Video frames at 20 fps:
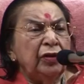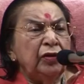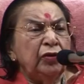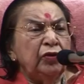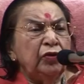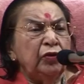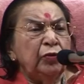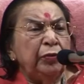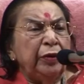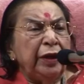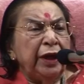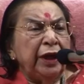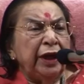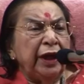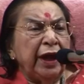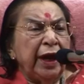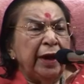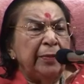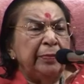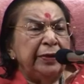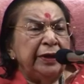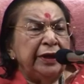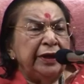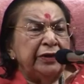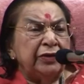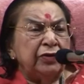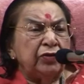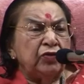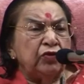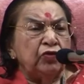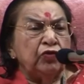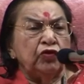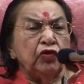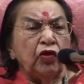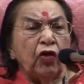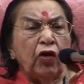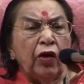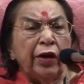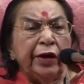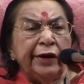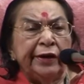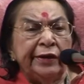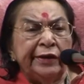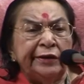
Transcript: to bring happiness, to joy,